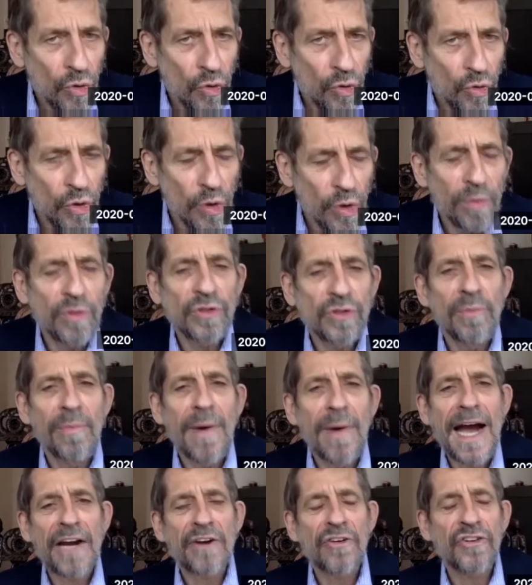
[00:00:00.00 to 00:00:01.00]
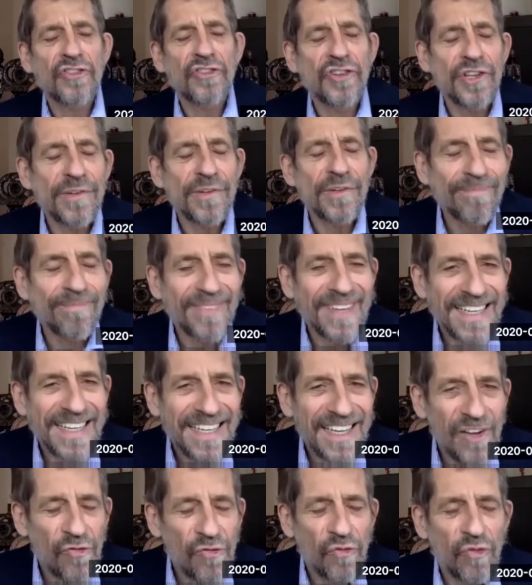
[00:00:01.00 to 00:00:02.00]
liberal democracy,
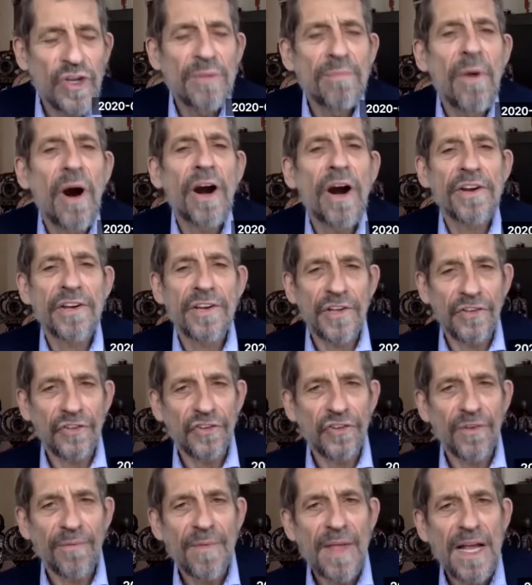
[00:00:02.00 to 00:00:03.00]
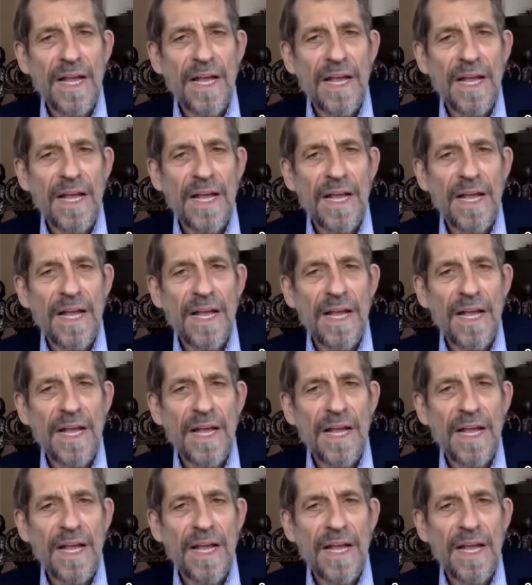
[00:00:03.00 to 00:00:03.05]
free markets